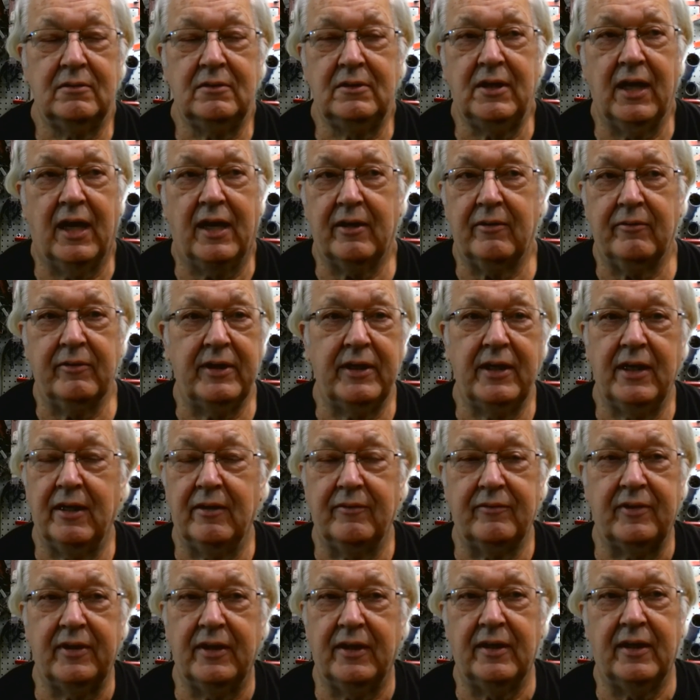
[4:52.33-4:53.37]
gonorrhea
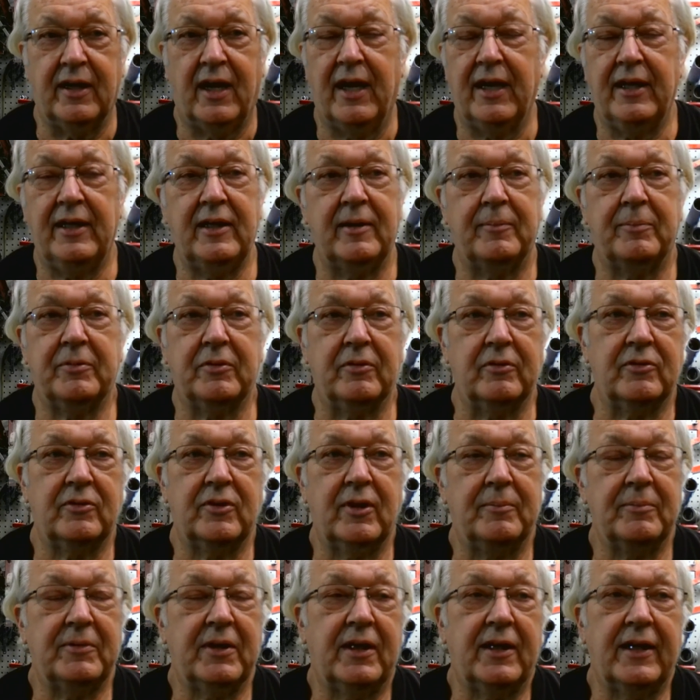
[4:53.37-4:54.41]
of the islets or
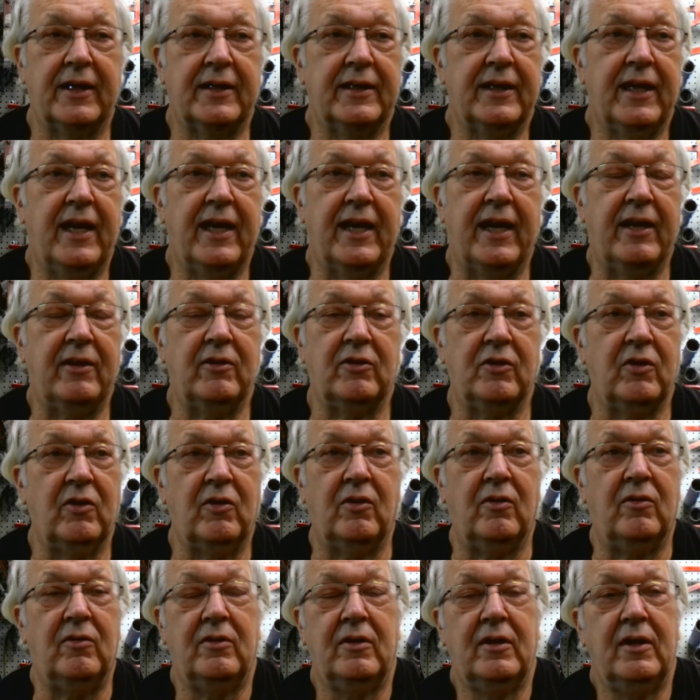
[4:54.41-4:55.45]
something like that. I don't
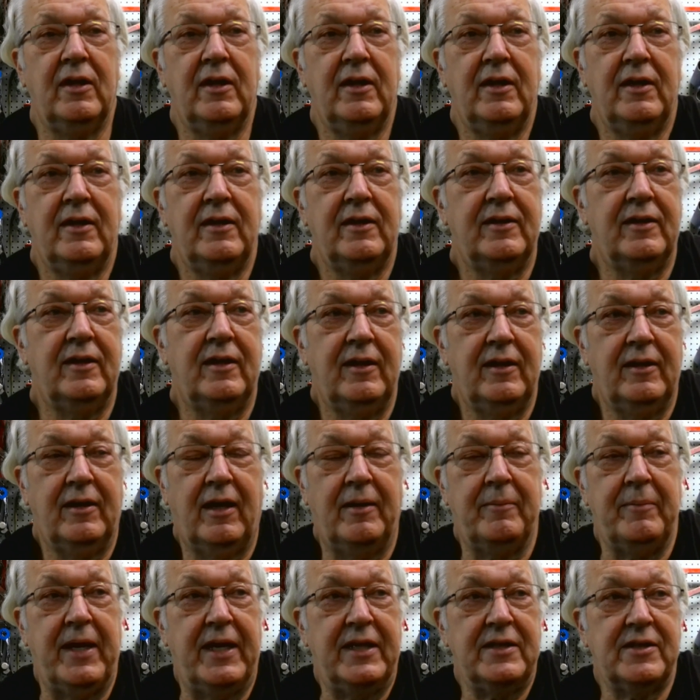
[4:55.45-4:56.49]
know. I
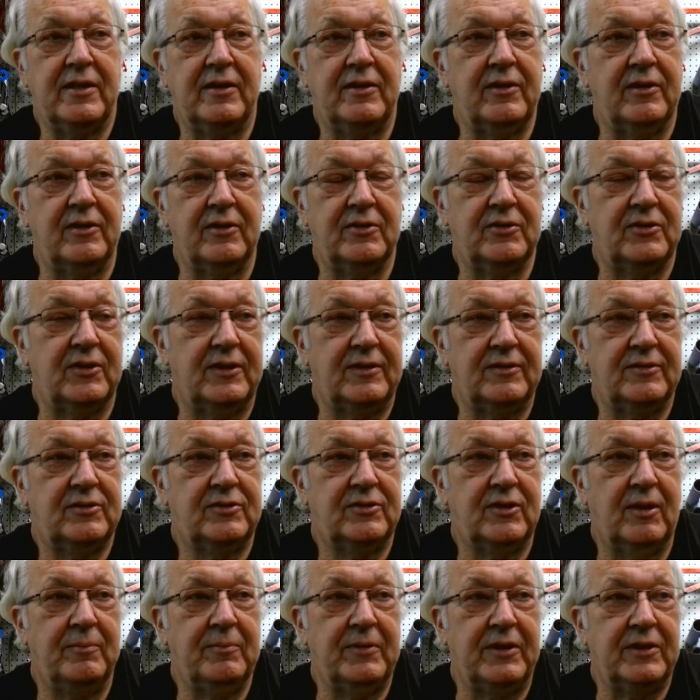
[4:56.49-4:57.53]
imagine there's
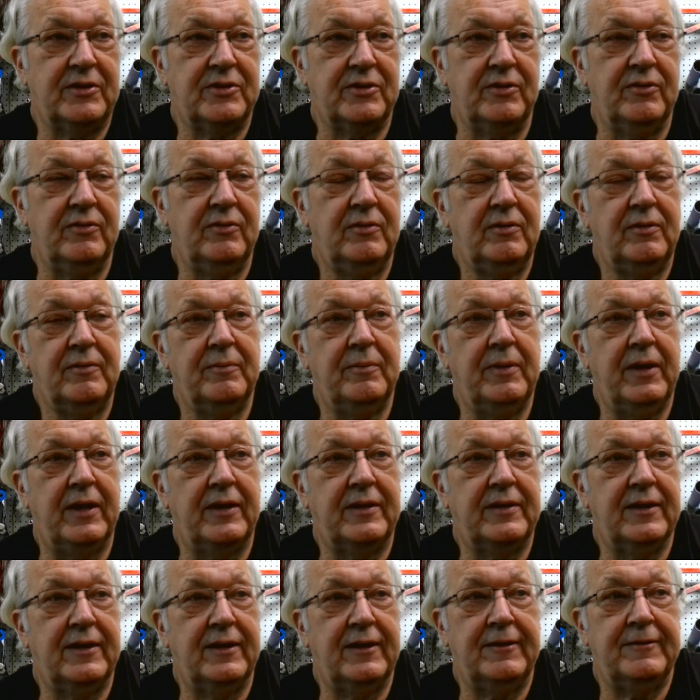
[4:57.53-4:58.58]
some issue,
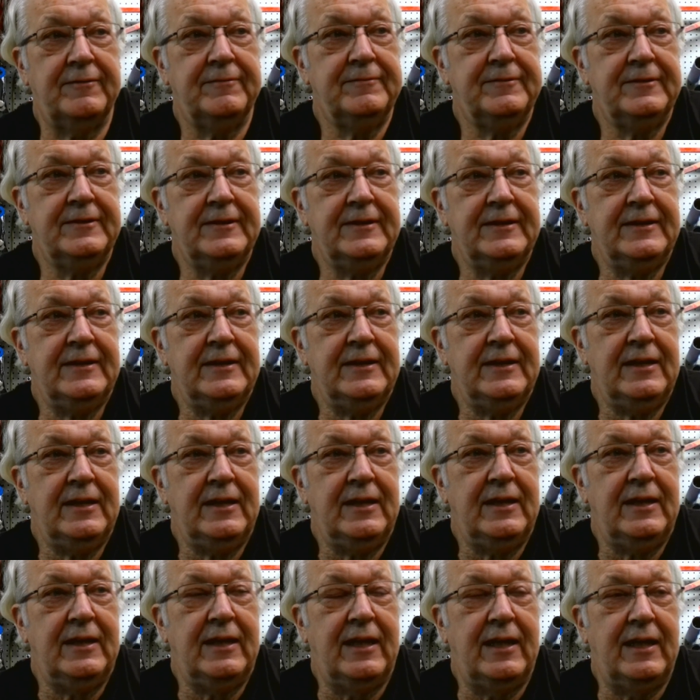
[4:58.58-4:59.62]
but
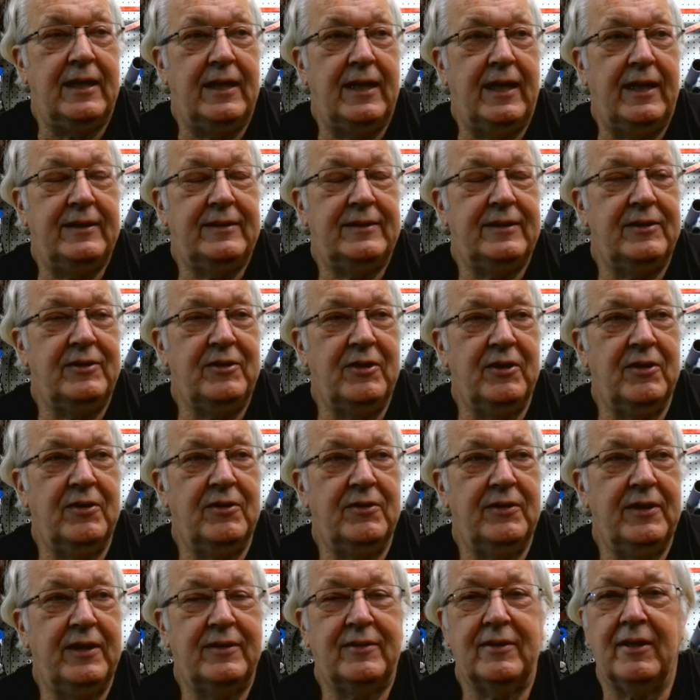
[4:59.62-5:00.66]
I said, you
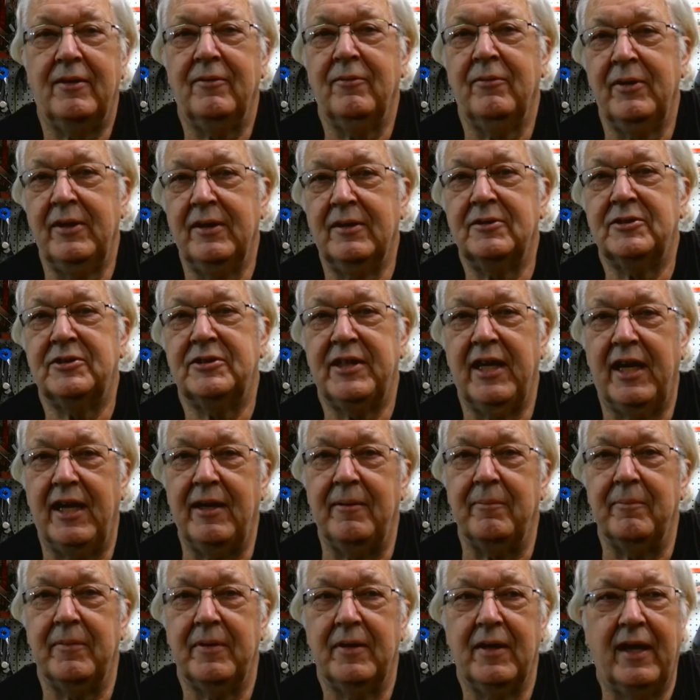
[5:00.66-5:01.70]
know, it's a real
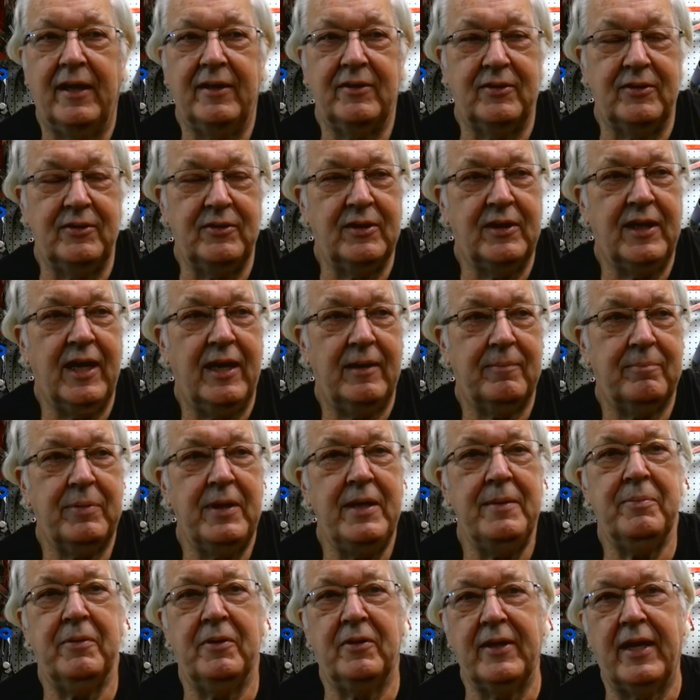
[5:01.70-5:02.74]
shame. I said, you got
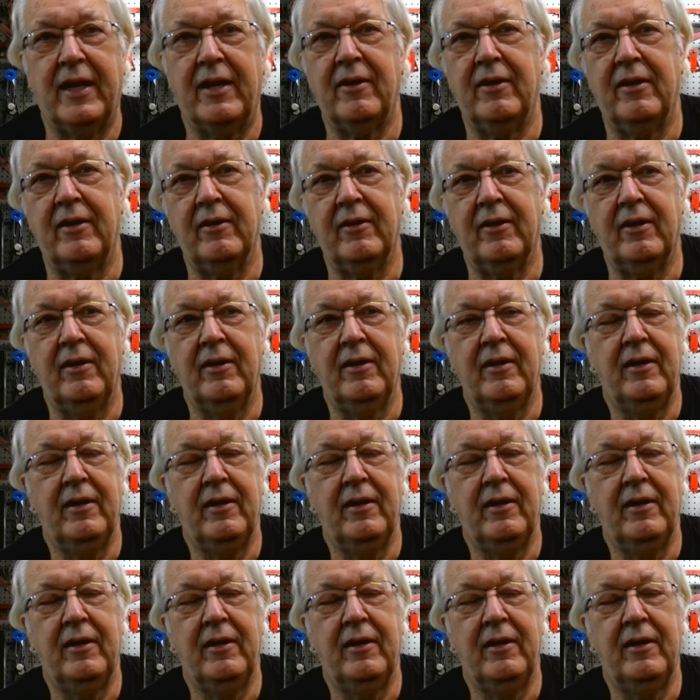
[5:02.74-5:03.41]
people that are